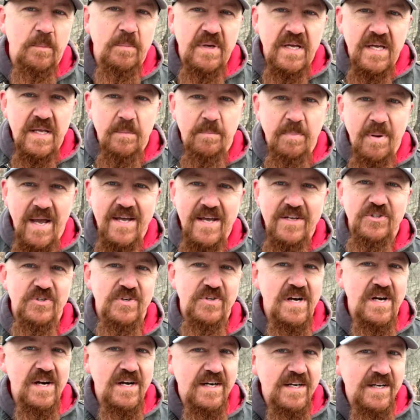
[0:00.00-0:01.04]
bit of
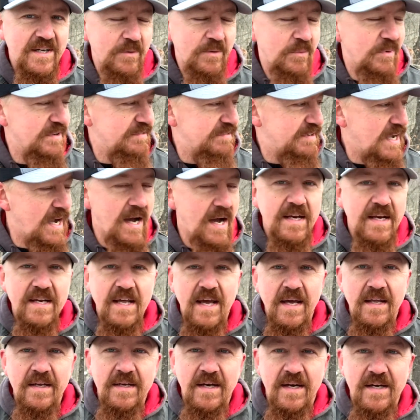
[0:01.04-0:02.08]
pasture area we've got
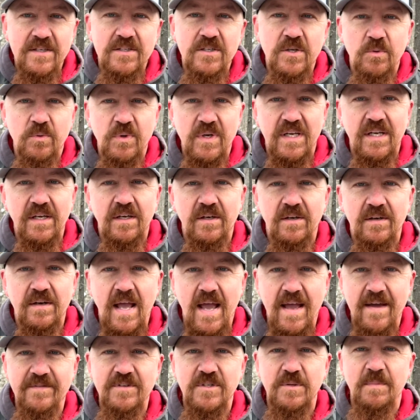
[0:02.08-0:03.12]
down there so we can
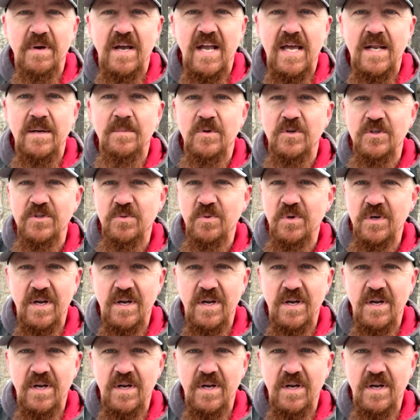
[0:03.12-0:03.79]
have some animals.